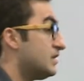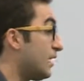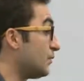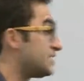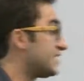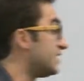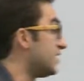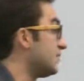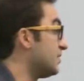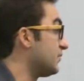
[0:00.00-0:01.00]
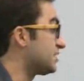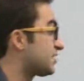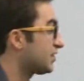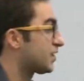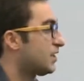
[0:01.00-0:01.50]
Yeah, we did. I mean, we
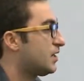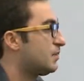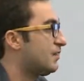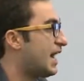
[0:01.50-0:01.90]
took um,